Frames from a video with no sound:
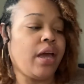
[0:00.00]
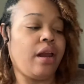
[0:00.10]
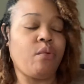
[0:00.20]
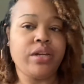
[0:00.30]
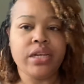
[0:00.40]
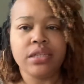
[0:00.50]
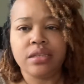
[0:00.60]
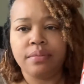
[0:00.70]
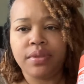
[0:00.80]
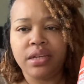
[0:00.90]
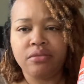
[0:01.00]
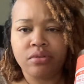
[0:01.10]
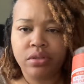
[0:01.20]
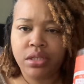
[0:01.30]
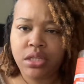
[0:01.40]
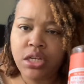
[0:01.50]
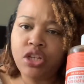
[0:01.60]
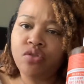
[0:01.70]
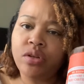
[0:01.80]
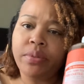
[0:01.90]
And I wanted to get something
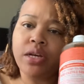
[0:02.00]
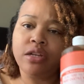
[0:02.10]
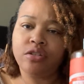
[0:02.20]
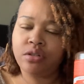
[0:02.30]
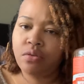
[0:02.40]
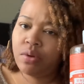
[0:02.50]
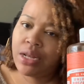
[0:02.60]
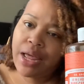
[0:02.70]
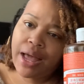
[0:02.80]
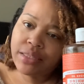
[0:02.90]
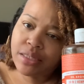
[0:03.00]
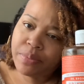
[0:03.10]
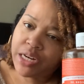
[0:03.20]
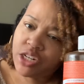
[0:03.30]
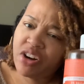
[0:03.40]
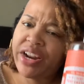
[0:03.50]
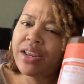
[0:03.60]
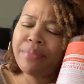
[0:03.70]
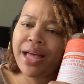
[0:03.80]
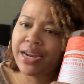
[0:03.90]
tea tree because, you know, with locks especially, or
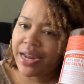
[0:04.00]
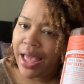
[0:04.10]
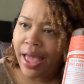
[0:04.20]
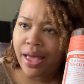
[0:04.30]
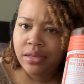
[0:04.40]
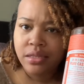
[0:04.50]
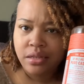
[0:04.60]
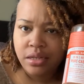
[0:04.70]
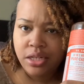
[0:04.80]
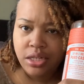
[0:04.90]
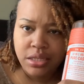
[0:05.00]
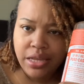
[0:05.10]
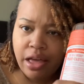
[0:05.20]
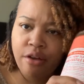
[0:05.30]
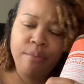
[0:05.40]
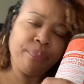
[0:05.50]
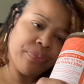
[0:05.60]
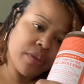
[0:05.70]
anybody that has an itchy scalp,